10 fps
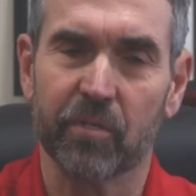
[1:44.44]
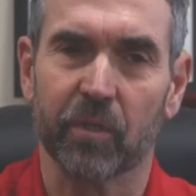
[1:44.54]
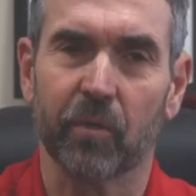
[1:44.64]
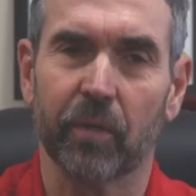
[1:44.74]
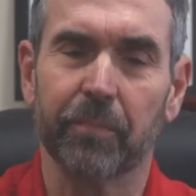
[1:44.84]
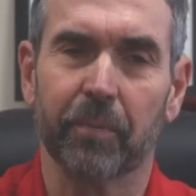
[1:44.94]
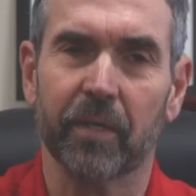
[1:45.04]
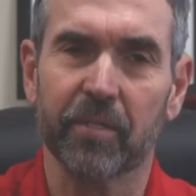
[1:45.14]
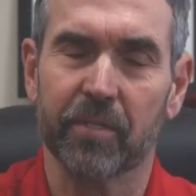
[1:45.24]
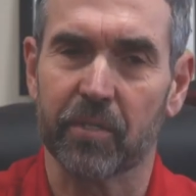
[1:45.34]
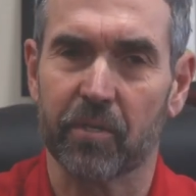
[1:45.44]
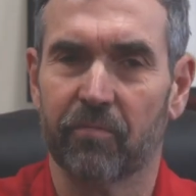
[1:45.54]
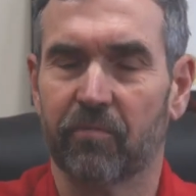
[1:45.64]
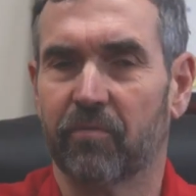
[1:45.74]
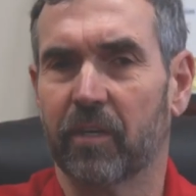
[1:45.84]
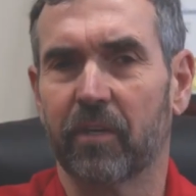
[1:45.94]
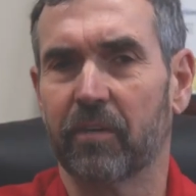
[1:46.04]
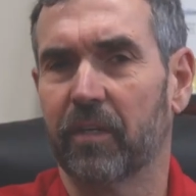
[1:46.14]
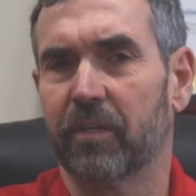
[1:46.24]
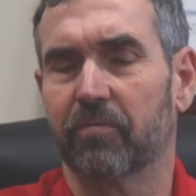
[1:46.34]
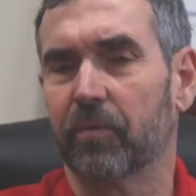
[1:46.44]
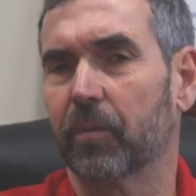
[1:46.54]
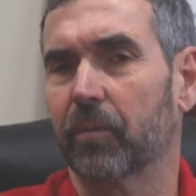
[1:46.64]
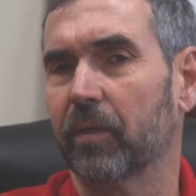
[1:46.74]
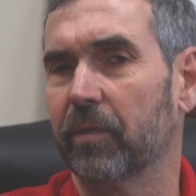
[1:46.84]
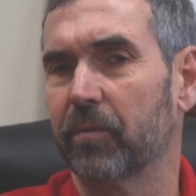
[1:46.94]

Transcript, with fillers: It's a great process, very infrequently